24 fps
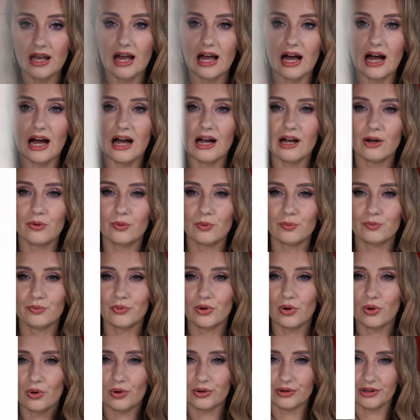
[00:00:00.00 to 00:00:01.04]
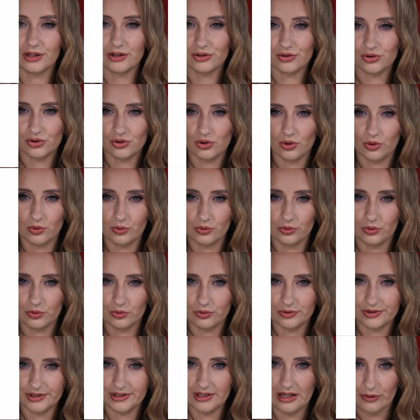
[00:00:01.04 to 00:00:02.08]
I'm gonna show
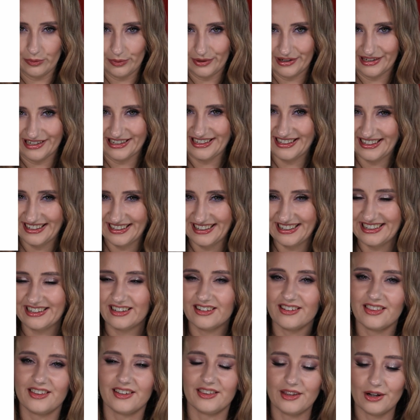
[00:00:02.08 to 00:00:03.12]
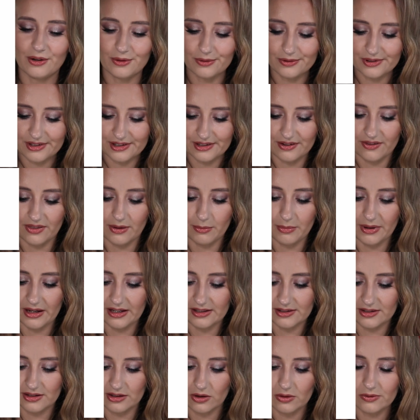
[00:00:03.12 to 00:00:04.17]
you somewhere here the notes, the
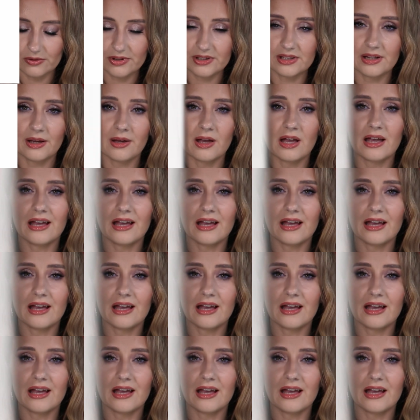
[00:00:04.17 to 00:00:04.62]
base notes.